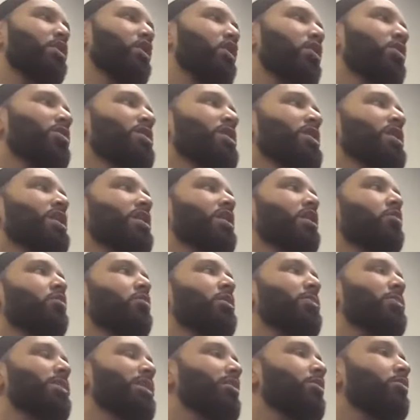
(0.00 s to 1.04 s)
cursed the
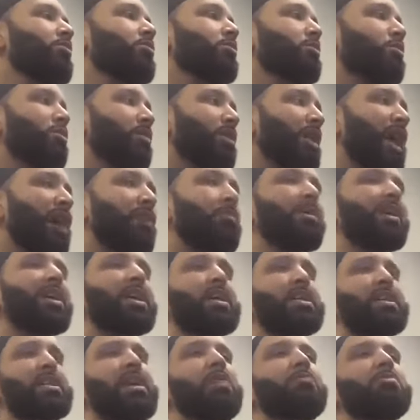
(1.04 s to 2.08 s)
women who do that
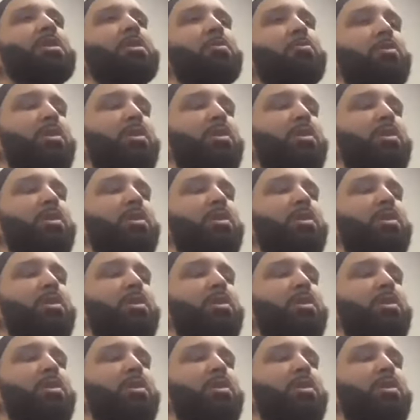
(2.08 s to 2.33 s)
because that was a